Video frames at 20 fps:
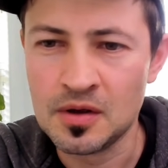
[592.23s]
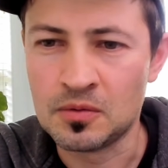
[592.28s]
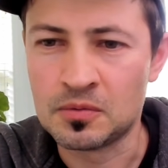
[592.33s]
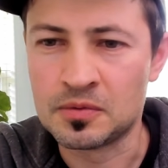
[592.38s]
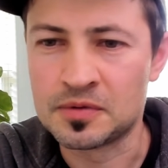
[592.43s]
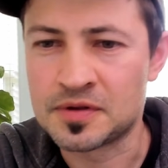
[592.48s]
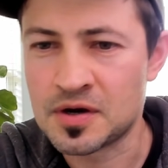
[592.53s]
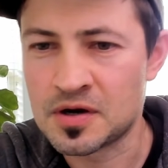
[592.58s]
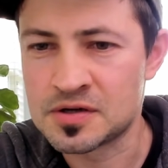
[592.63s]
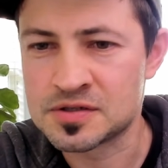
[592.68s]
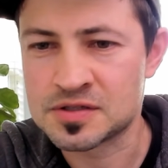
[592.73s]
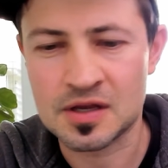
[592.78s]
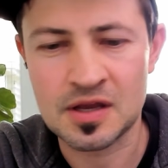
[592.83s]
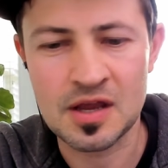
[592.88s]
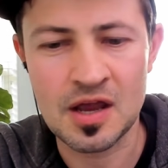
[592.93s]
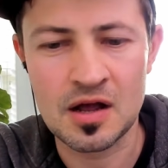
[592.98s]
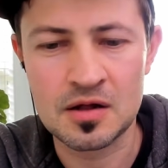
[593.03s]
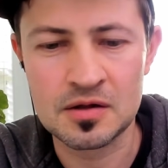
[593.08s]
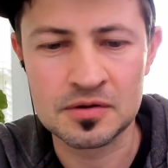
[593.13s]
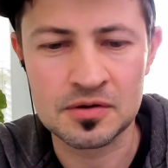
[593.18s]
When there's a
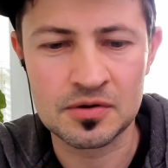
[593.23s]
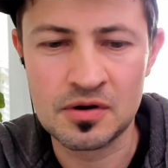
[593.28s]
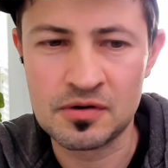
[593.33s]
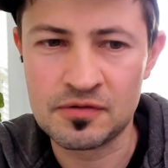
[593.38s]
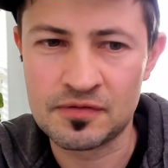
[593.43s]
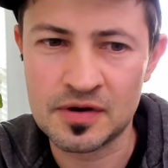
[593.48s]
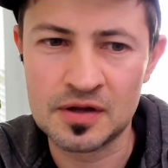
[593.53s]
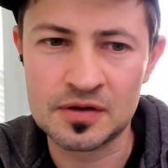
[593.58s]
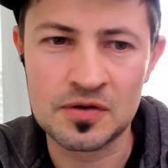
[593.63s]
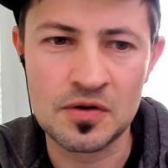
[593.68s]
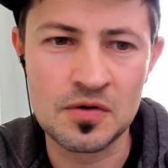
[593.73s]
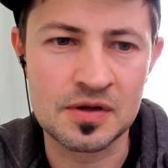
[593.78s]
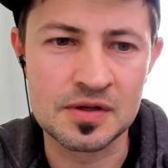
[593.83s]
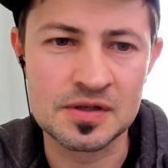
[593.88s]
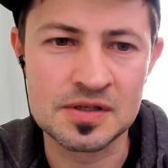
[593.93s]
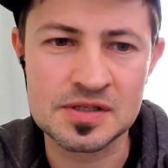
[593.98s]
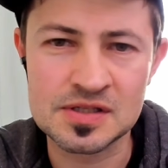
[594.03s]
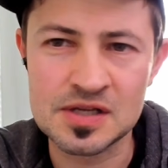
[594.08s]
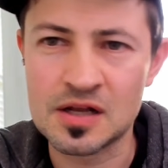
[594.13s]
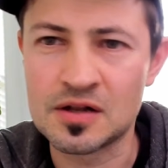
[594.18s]
calendar event, you can
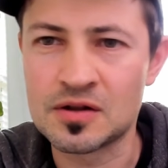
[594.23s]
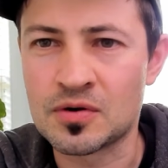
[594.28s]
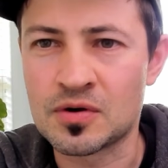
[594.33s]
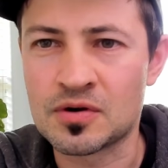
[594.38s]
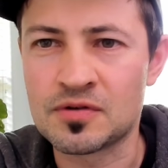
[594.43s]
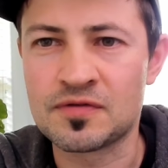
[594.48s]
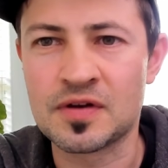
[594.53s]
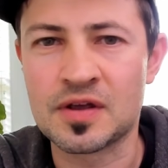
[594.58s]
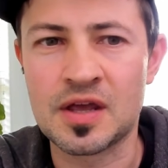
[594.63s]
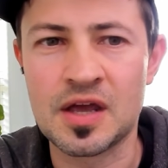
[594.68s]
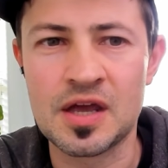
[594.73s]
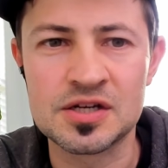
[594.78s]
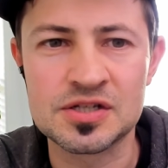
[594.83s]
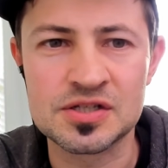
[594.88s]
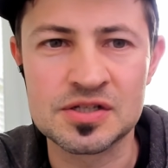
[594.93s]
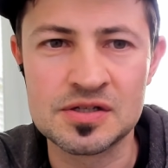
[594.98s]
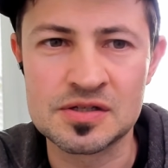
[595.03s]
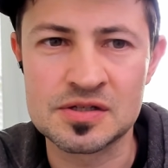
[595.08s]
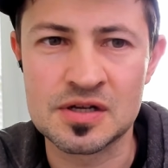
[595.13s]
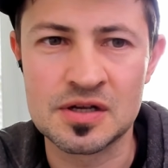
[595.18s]
set
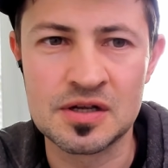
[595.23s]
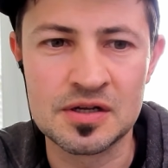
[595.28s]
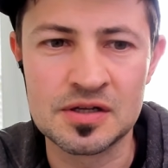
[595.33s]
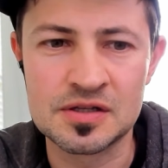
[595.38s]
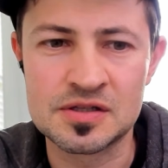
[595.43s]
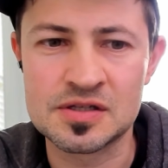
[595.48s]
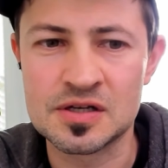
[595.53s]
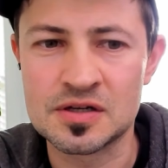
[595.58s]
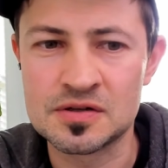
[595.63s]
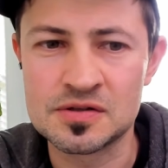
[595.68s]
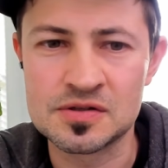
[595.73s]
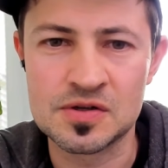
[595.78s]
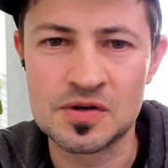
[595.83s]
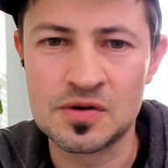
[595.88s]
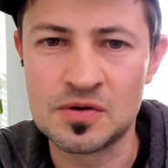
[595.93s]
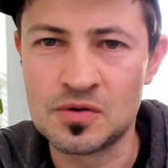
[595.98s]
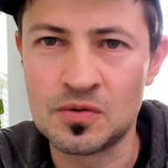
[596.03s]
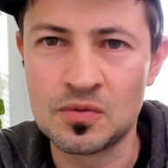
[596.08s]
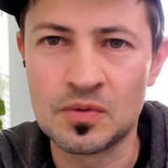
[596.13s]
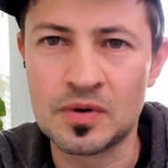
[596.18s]
notifications and it tells
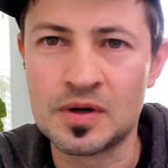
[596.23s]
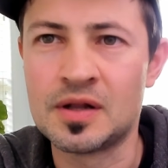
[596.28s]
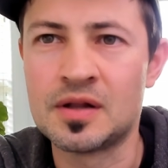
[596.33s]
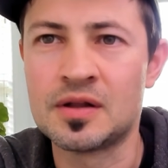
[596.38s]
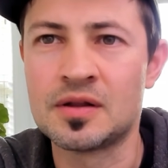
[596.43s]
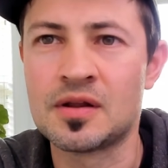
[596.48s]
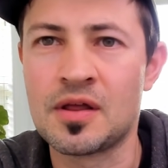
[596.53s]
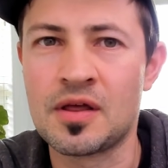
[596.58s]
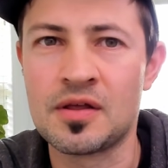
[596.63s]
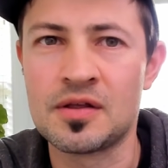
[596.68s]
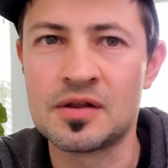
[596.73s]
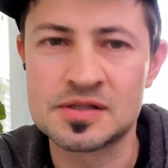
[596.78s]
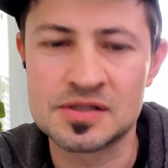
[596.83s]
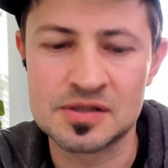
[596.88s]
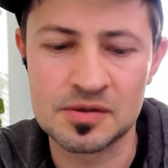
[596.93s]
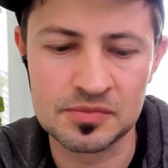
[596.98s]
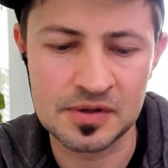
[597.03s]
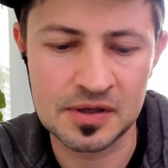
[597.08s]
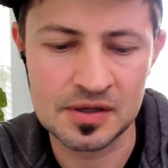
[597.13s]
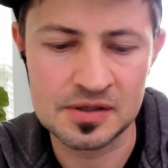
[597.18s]
you when
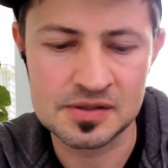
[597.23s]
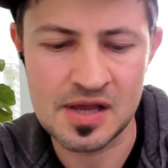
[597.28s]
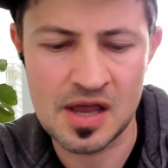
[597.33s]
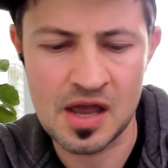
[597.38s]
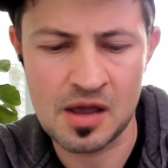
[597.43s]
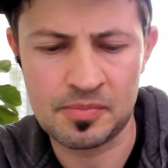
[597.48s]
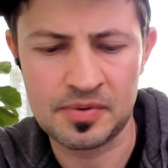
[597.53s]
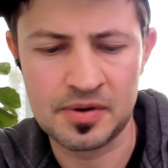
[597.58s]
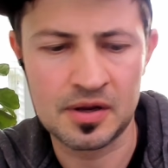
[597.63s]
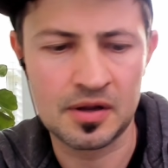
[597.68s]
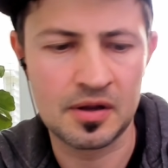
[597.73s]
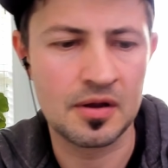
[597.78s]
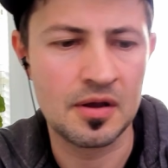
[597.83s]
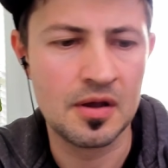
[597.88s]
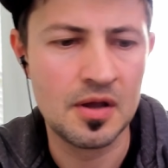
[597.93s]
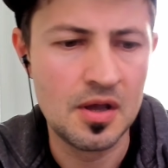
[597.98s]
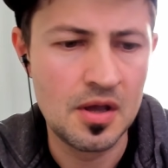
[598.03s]
something is happening.